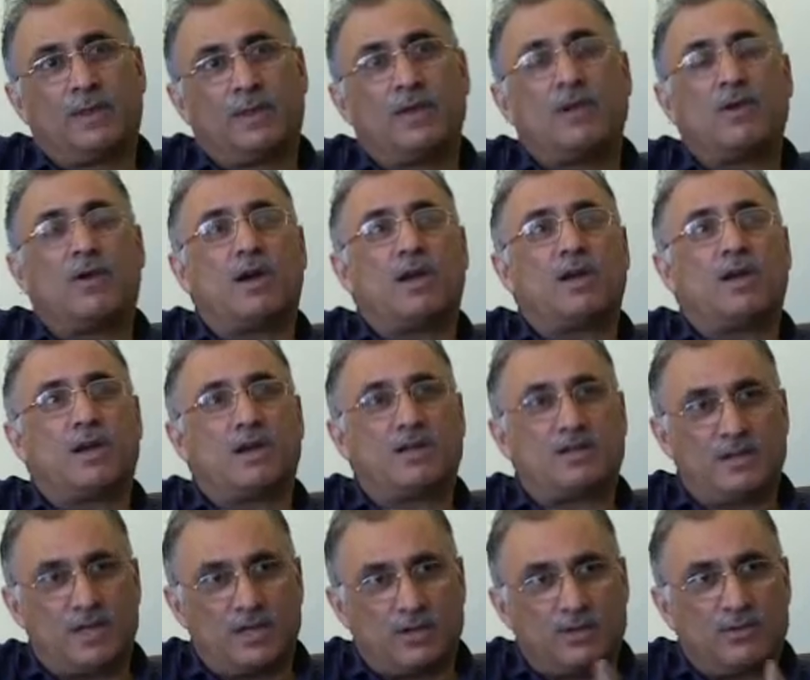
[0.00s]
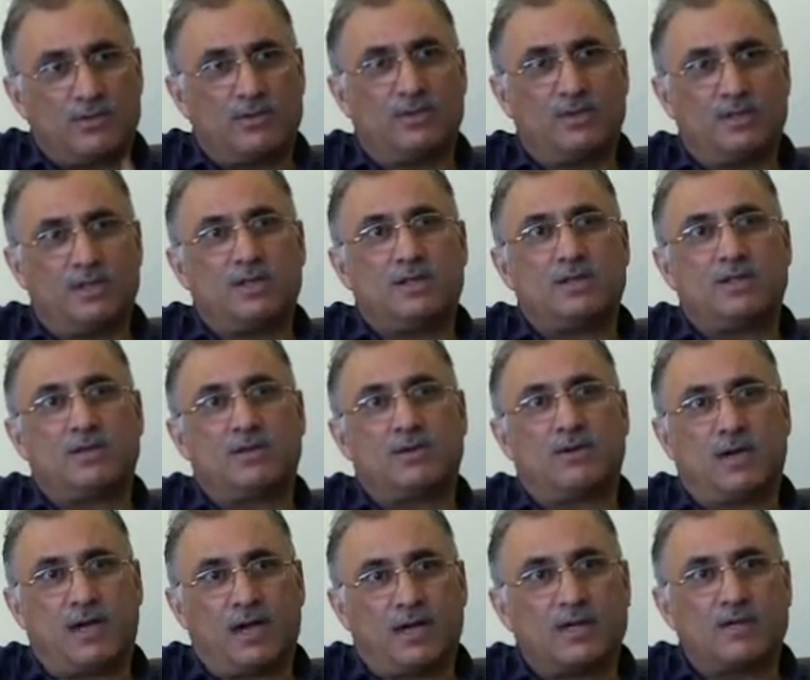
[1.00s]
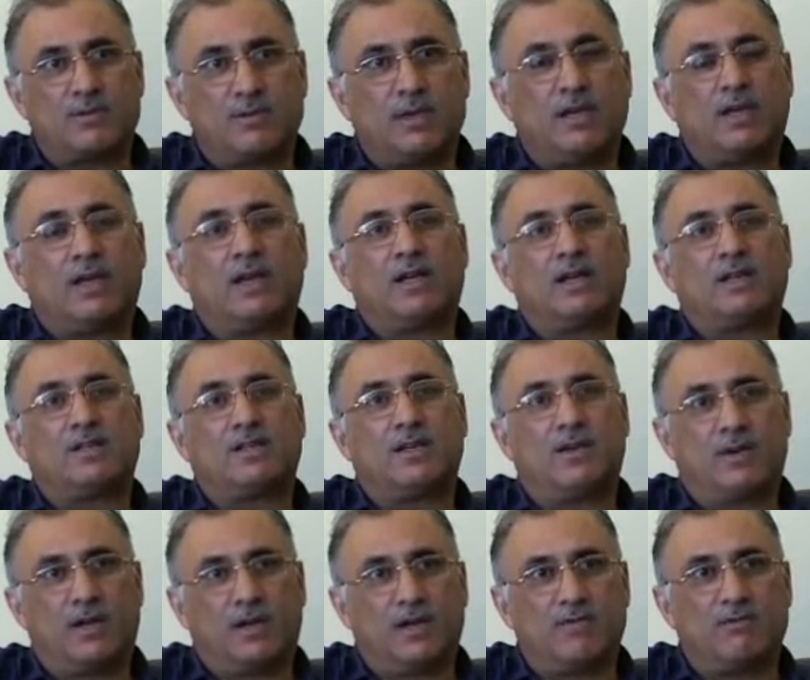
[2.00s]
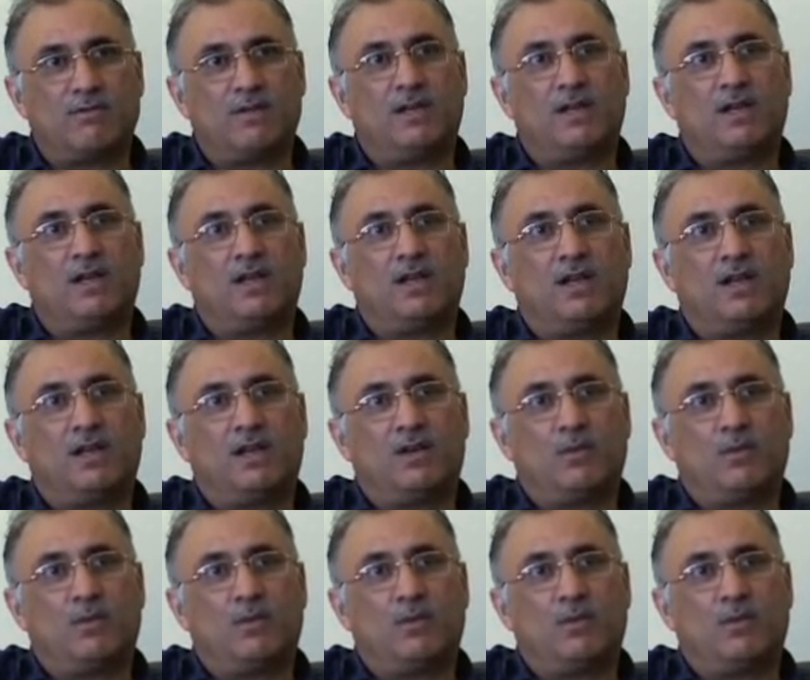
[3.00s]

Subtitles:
I'd said to the teachers, look, I can speak English now, I can read it.